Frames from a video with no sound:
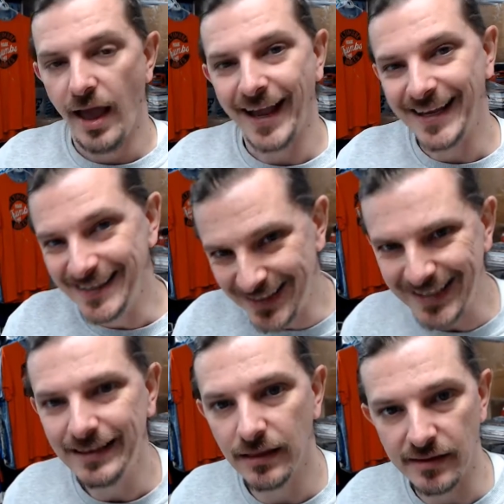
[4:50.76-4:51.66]

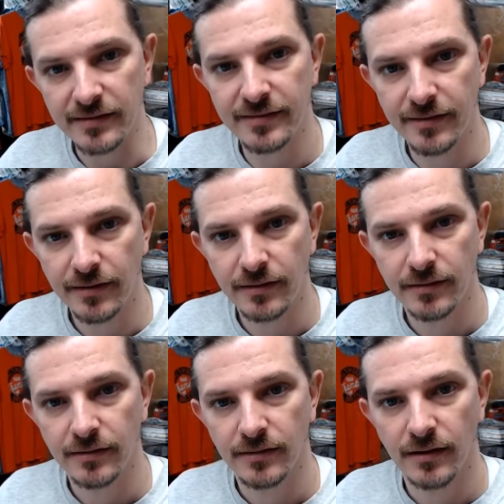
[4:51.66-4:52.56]
elite list.
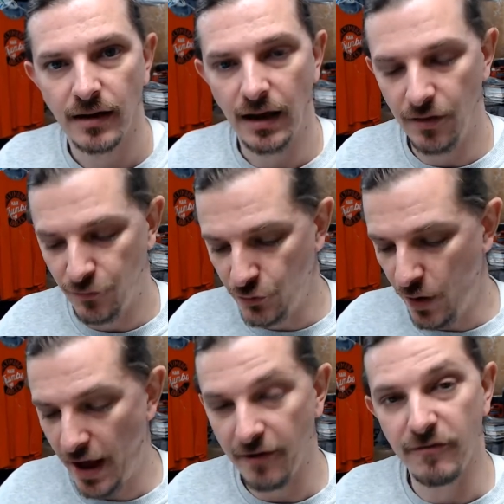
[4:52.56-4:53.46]
If you
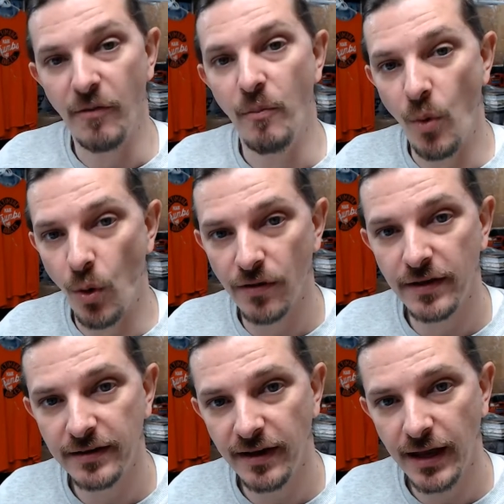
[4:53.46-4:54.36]
have more
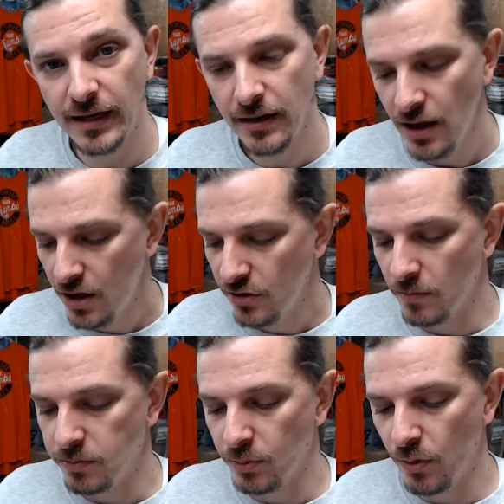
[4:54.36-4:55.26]
than 10,
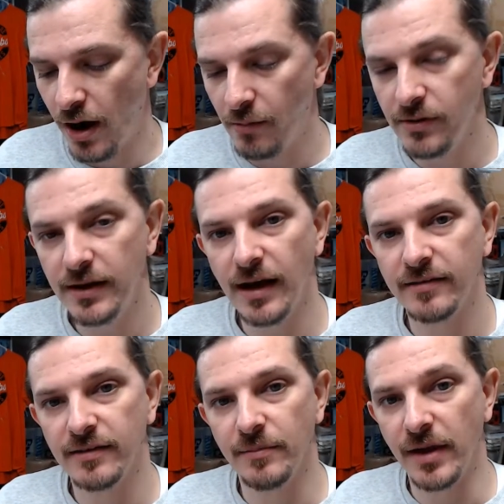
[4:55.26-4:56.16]
you're probably got
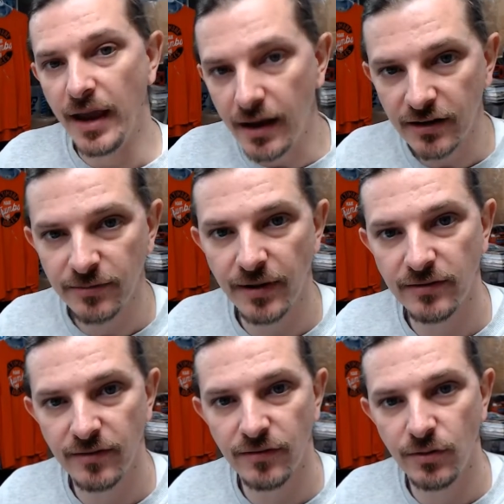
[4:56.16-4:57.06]
some
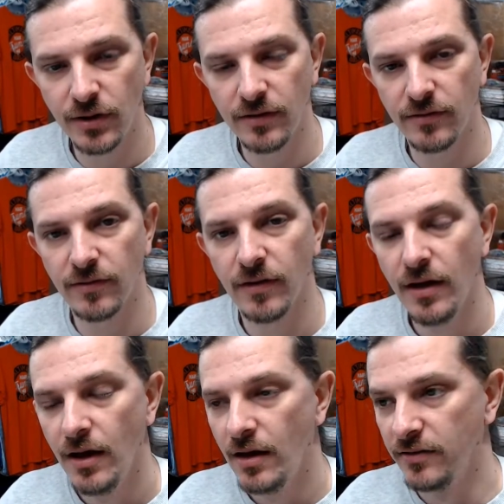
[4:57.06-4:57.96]
inexpensive units,
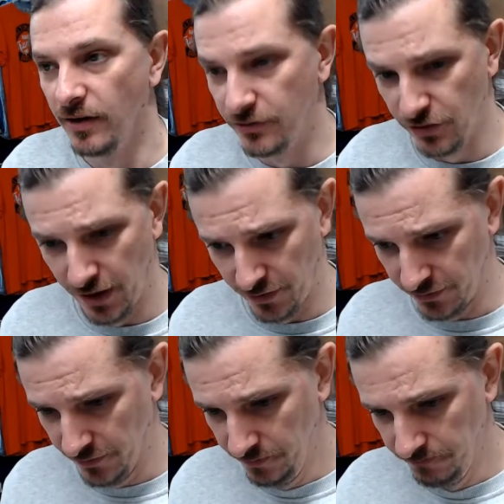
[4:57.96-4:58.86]
such
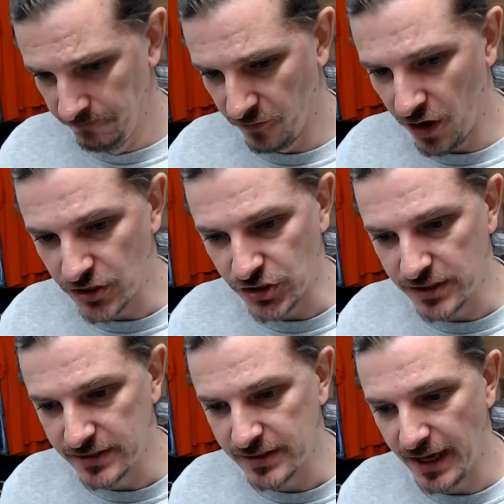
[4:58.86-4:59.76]
as
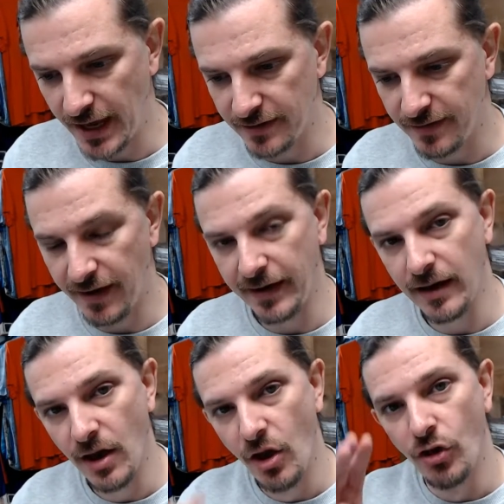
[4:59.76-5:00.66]
Russians can take
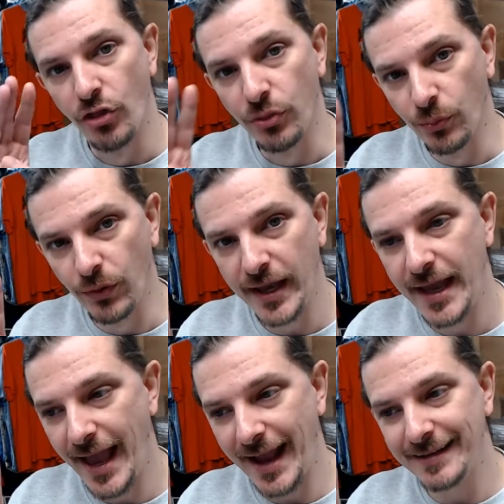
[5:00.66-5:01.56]

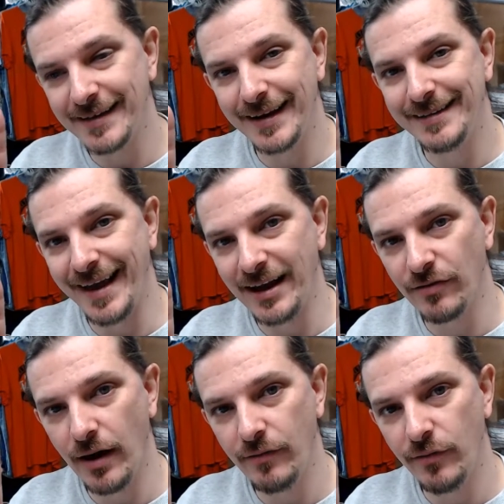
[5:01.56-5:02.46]
3 anti-tank
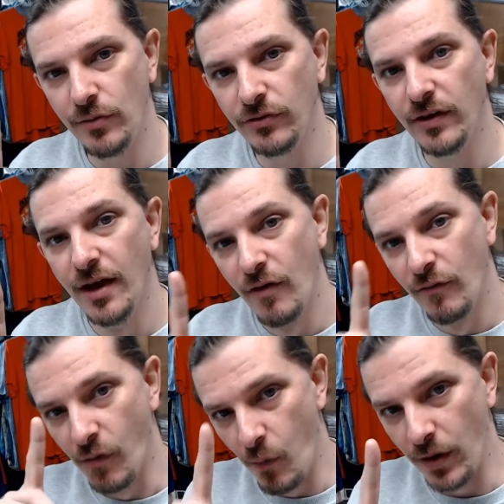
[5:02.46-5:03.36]
rifles
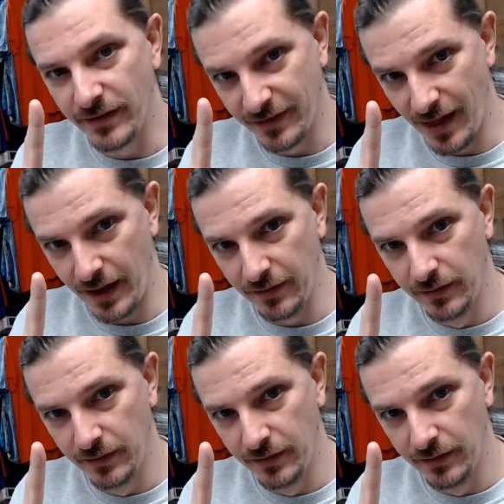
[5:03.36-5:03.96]
for 1 slot.